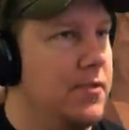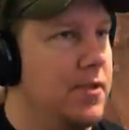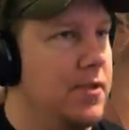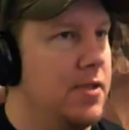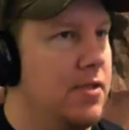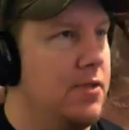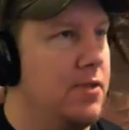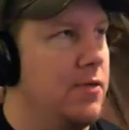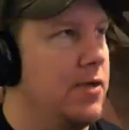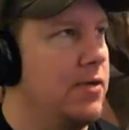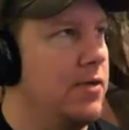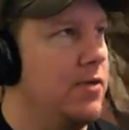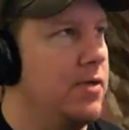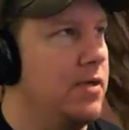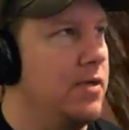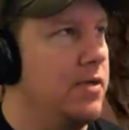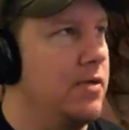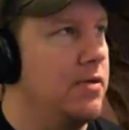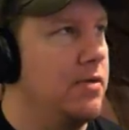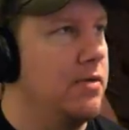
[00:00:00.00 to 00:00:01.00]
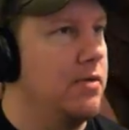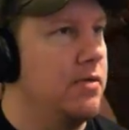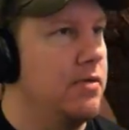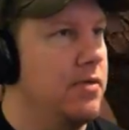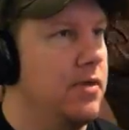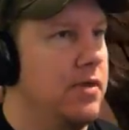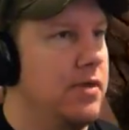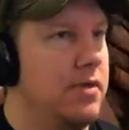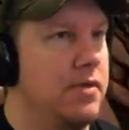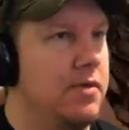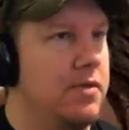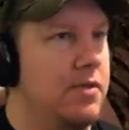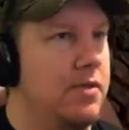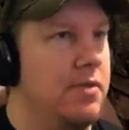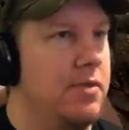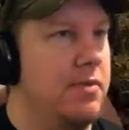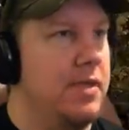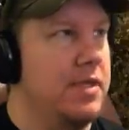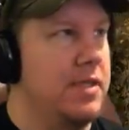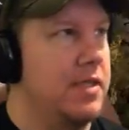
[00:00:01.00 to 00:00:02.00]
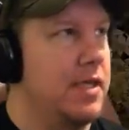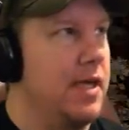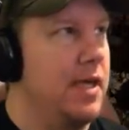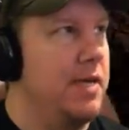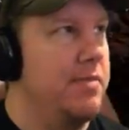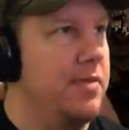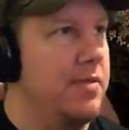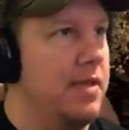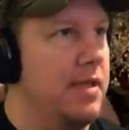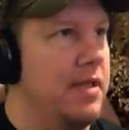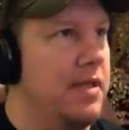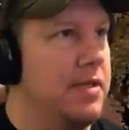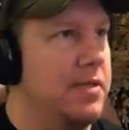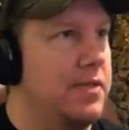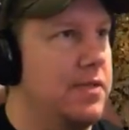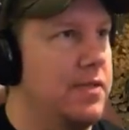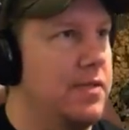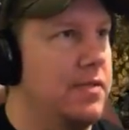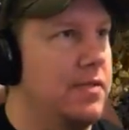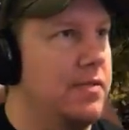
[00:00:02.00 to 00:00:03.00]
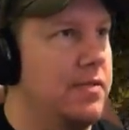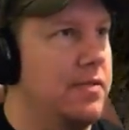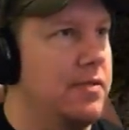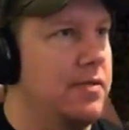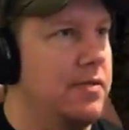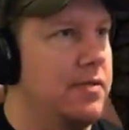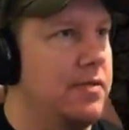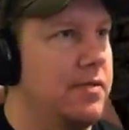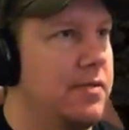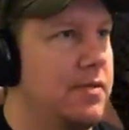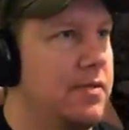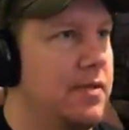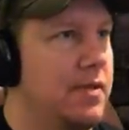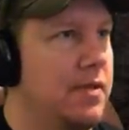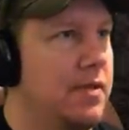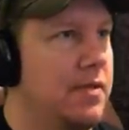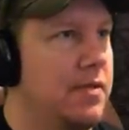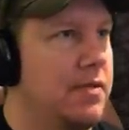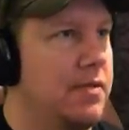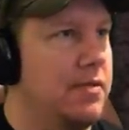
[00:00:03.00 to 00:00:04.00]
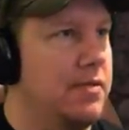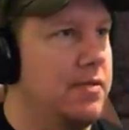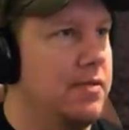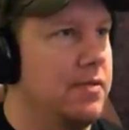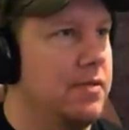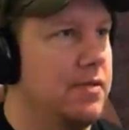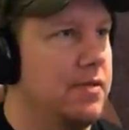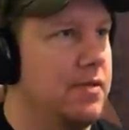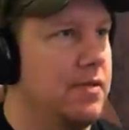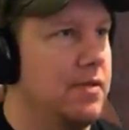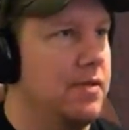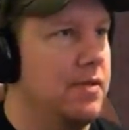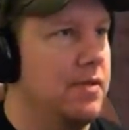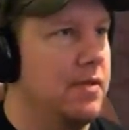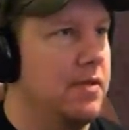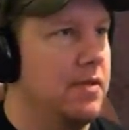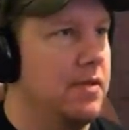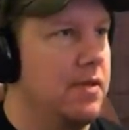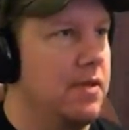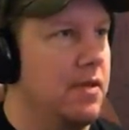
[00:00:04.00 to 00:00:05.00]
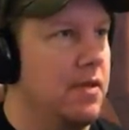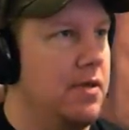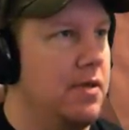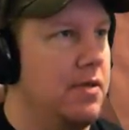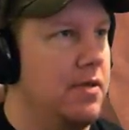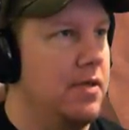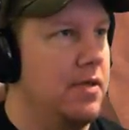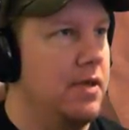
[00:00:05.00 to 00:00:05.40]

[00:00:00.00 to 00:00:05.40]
are we going? No, they're about to cap the last one. Uh oh. Oh,